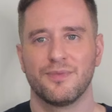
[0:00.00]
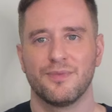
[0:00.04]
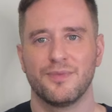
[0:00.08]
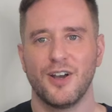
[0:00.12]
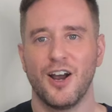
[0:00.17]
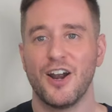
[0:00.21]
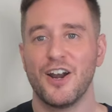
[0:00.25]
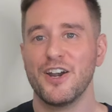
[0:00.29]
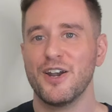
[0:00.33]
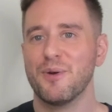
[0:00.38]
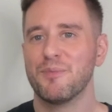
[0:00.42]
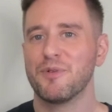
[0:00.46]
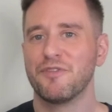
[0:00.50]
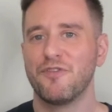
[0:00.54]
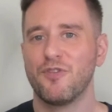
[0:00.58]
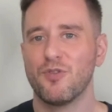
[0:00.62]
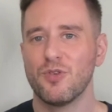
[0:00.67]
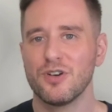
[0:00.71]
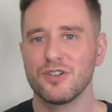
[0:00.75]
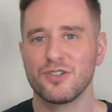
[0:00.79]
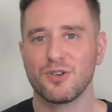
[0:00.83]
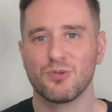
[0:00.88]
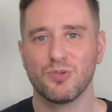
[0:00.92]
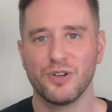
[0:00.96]
All right, number
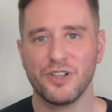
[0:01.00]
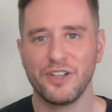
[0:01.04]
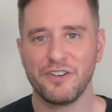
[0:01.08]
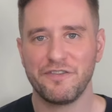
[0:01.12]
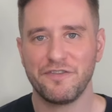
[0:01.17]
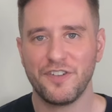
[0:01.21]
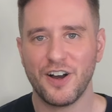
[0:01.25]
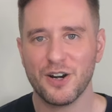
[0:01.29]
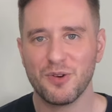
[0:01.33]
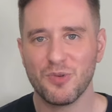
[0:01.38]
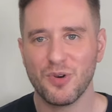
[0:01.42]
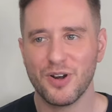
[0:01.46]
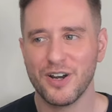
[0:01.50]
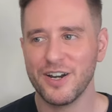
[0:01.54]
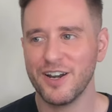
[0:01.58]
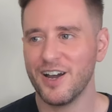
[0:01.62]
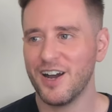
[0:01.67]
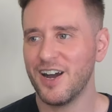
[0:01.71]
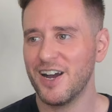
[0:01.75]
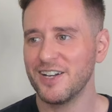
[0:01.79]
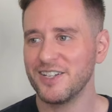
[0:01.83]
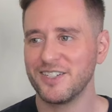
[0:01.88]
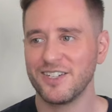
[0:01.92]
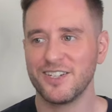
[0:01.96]
four is a really fun one.
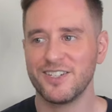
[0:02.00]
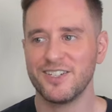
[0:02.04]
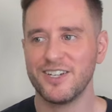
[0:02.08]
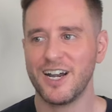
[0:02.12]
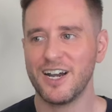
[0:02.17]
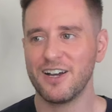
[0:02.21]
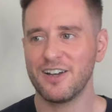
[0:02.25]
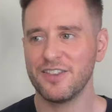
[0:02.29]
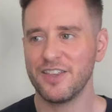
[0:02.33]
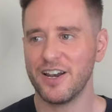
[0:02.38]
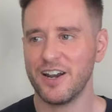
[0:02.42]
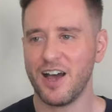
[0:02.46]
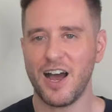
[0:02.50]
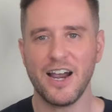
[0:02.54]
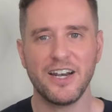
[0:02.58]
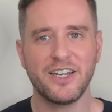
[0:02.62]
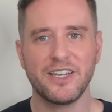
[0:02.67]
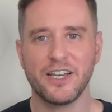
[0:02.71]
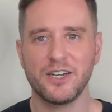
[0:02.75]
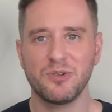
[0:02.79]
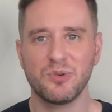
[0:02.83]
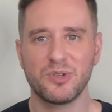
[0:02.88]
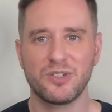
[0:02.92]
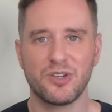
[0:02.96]
It's a style that I
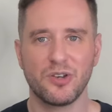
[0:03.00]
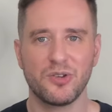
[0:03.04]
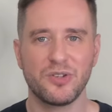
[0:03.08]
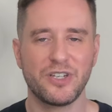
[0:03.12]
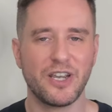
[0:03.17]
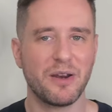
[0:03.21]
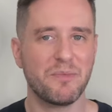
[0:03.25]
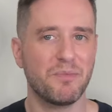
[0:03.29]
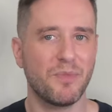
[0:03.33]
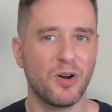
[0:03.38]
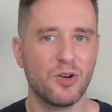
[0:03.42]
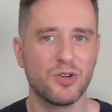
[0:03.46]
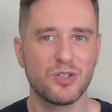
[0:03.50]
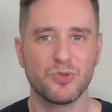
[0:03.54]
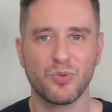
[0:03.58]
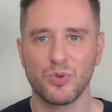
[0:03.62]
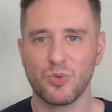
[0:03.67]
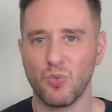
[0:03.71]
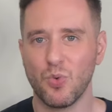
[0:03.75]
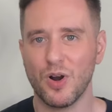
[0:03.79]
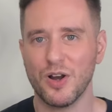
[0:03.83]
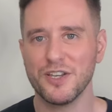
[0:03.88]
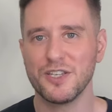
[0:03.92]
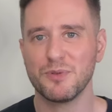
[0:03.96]
tend to associate most with
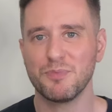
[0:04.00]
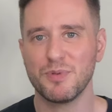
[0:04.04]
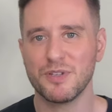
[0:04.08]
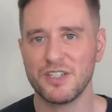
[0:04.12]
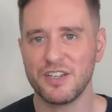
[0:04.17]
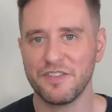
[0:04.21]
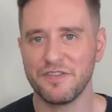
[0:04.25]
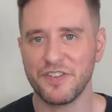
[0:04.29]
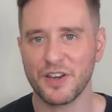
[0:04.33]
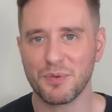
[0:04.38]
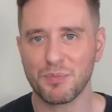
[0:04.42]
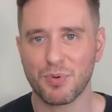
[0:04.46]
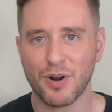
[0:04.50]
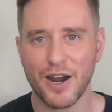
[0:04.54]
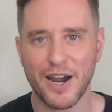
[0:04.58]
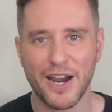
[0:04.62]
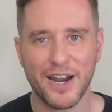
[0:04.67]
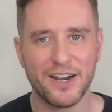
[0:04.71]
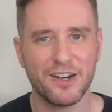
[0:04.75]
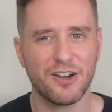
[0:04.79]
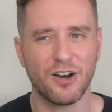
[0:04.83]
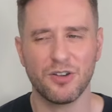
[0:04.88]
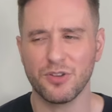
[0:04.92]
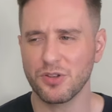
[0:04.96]
one specific
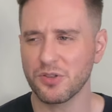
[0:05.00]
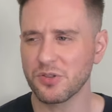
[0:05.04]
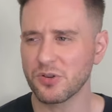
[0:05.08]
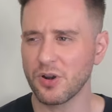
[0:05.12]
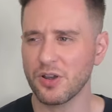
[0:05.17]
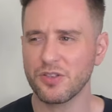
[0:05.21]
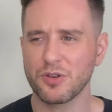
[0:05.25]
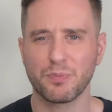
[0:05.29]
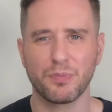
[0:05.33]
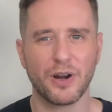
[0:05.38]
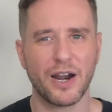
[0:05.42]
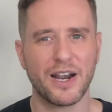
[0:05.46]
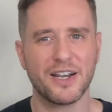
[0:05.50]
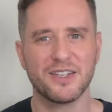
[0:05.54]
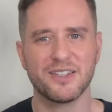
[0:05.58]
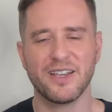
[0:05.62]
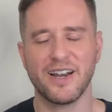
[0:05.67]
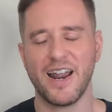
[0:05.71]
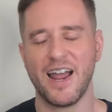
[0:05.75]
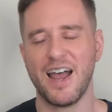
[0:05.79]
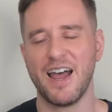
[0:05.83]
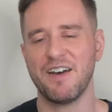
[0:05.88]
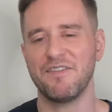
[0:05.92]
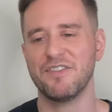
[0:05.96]
brand, although there are other brands
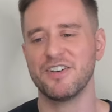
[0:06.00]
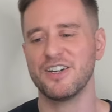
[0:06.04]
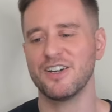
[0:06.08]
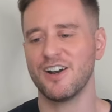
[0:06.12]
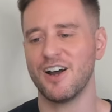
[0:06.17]
that have it.